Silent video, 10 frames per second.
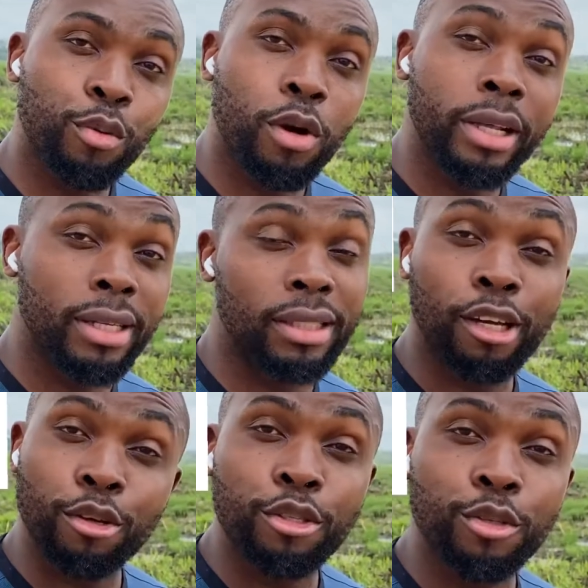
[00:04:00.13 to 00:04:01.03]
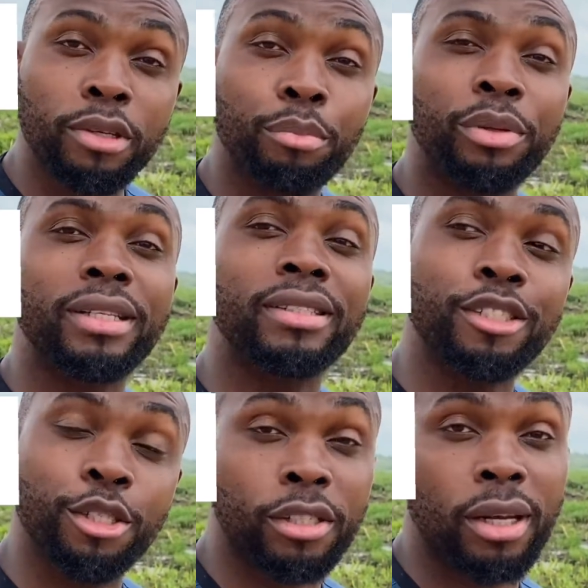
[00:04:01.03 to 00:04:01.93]
one, it is close to the
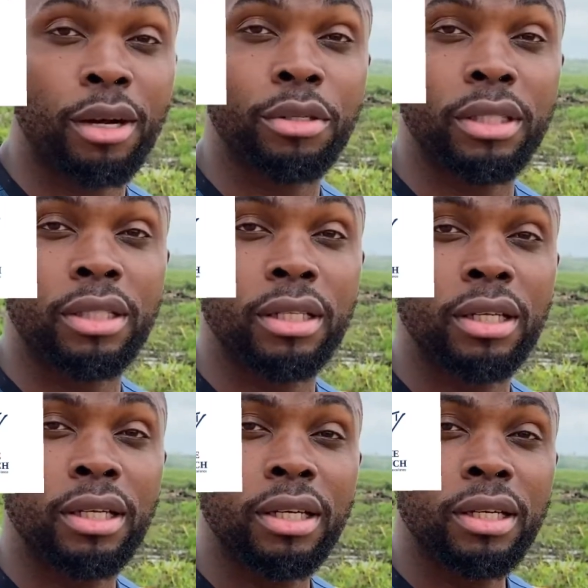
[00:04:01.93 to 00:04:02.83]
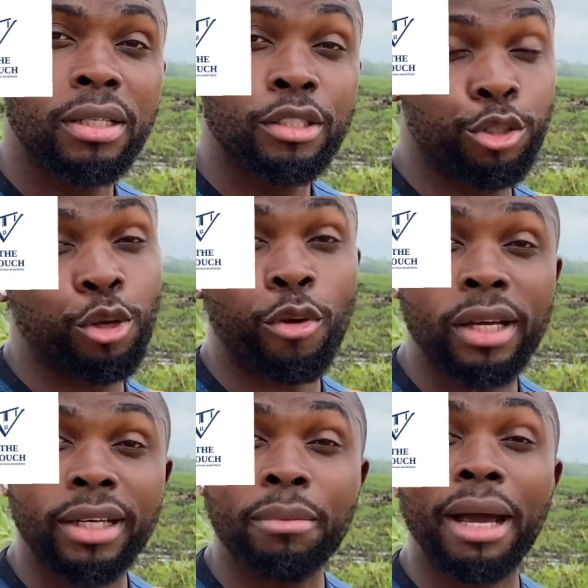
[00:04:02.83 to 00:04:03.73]
prestigious Alaro City,
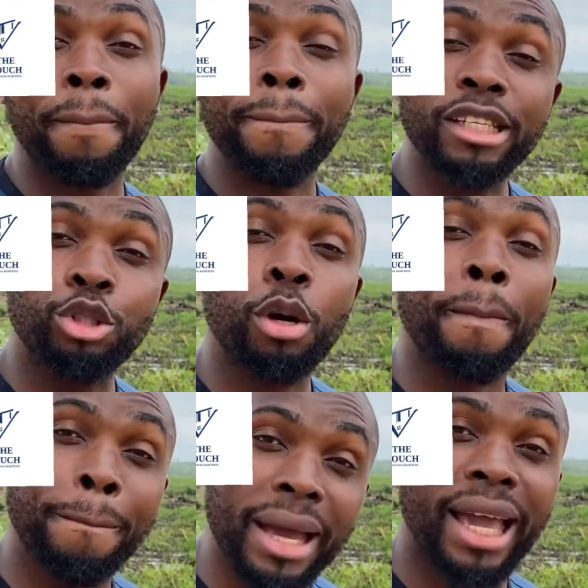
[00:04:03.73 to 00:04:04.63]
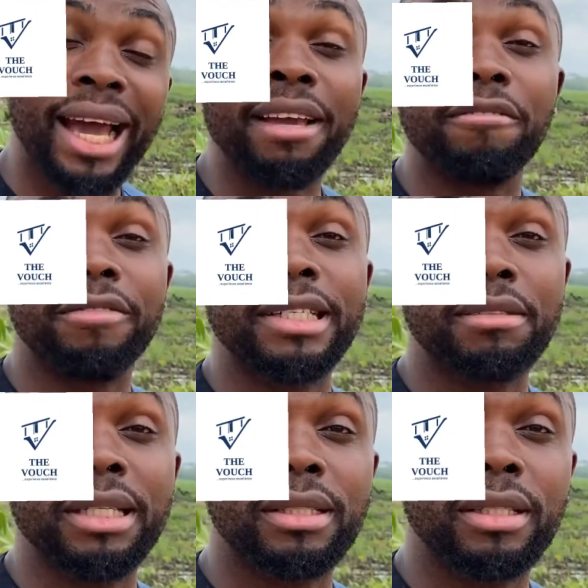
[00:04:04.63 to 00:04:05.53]
surrounded by major mega
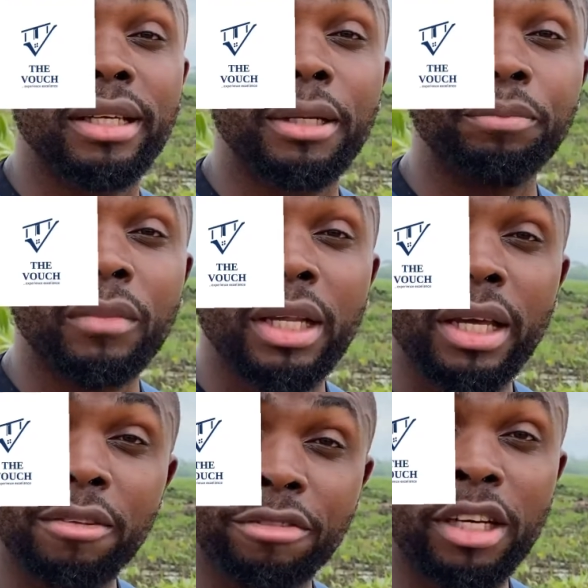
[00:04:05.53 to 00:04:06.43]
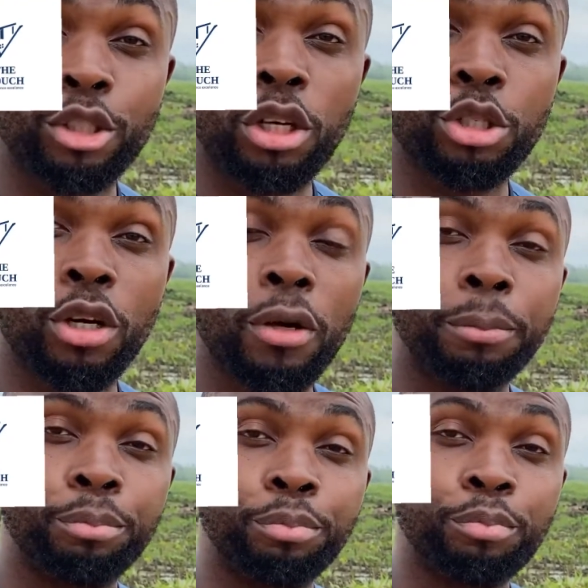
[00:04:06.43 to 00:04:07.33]
investment infrastructure
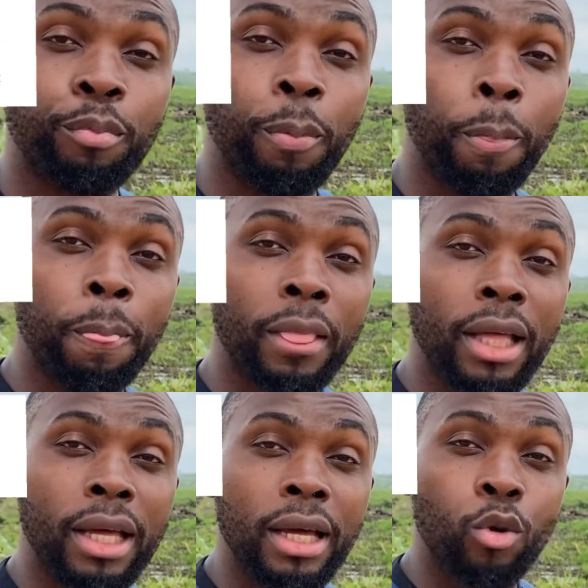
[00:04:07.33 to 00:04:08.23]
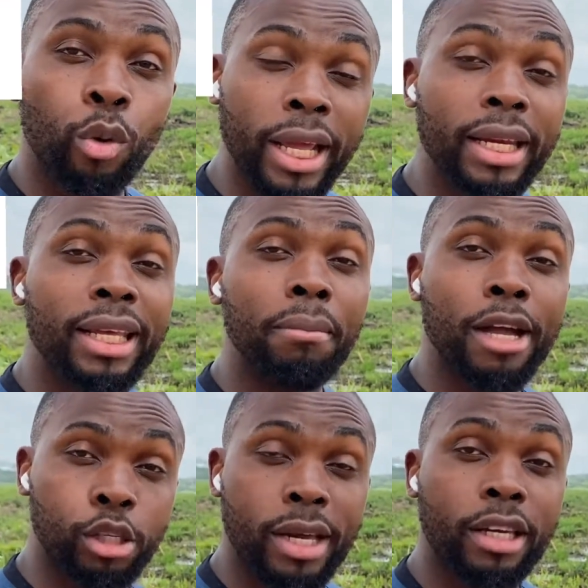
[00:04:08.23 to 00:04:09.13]
within the
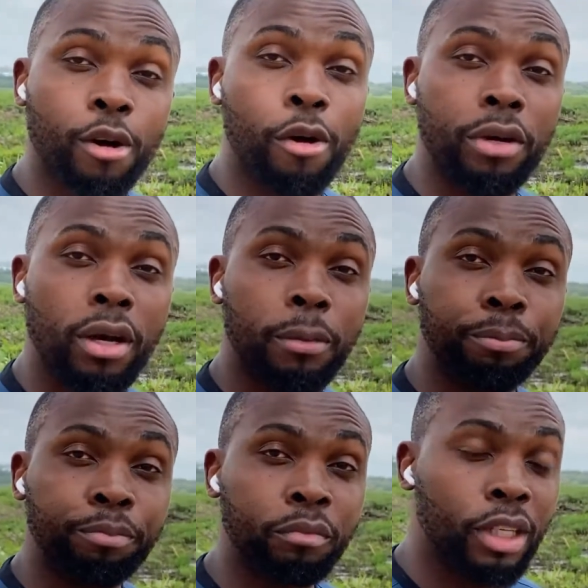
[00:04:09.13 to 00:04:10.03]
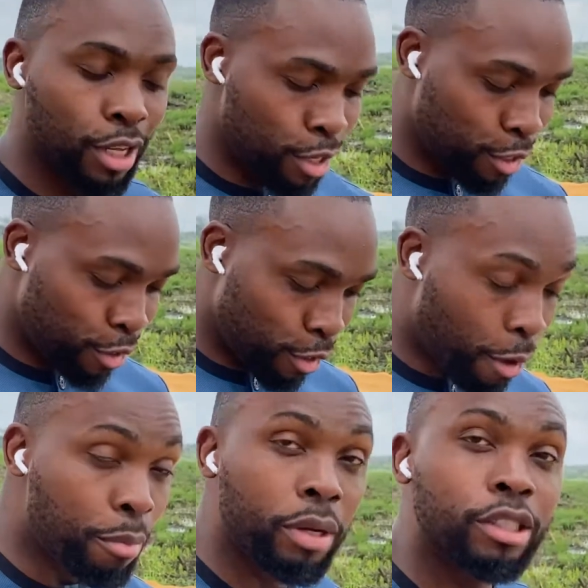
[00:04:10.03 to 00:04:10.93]
Kejuleki corridor.
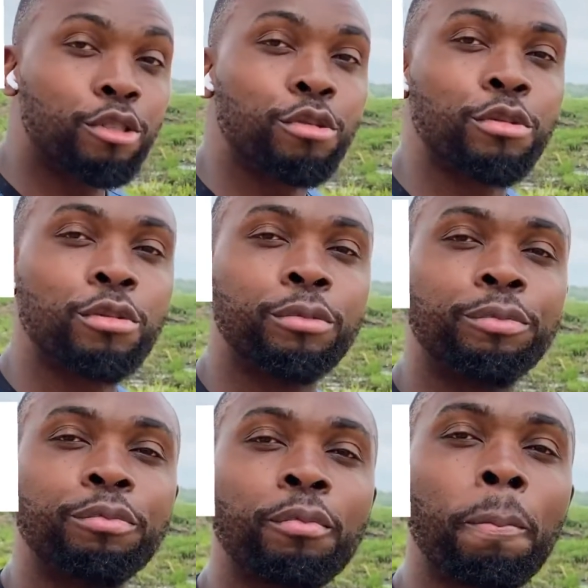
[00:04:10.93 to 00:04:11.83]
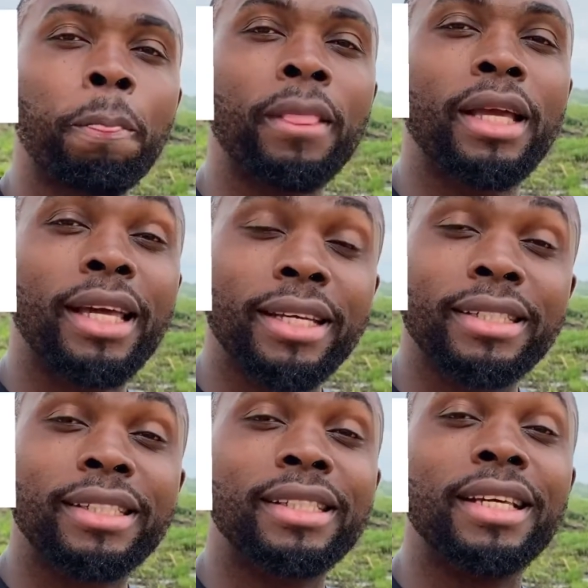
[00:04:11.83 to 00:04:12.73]
Number two, it
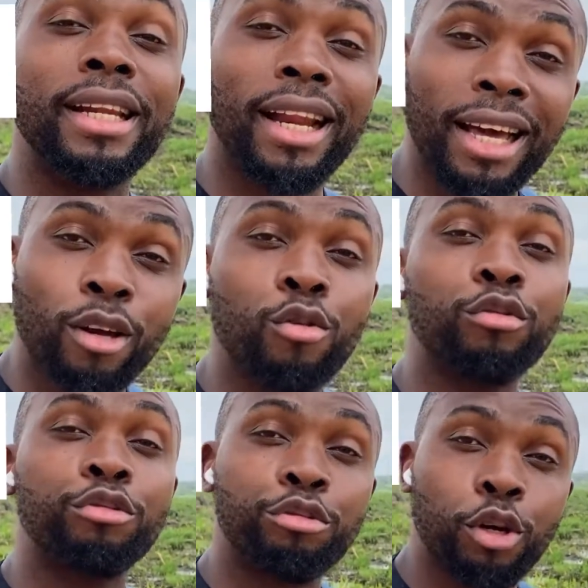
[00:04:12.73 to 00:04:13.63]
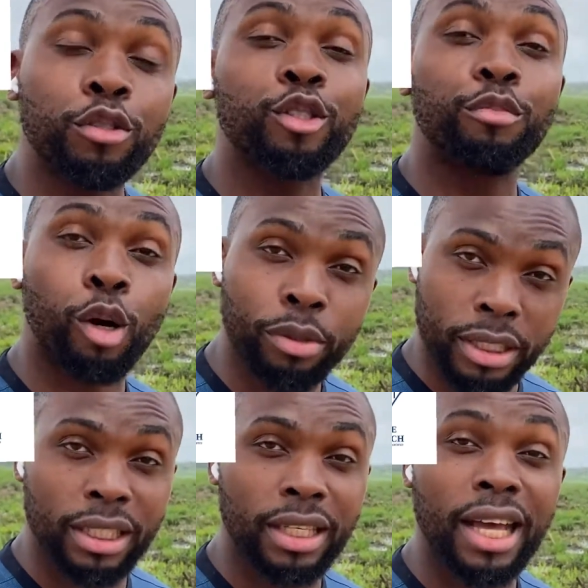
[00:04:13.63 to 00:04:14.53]
is a LagoonFront
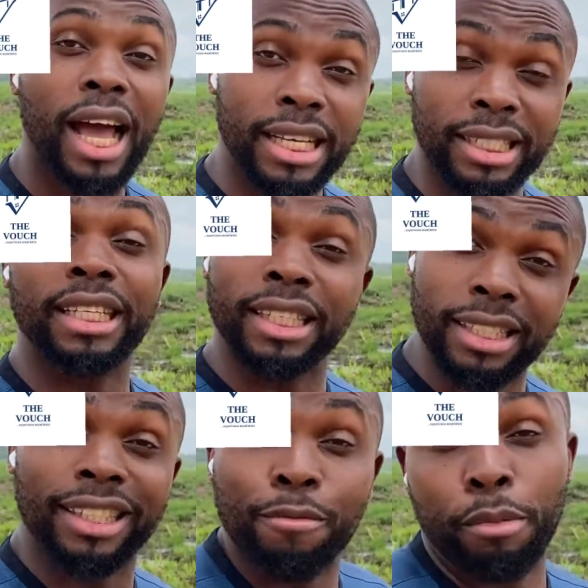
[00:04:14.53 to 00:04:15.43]
property, as in the name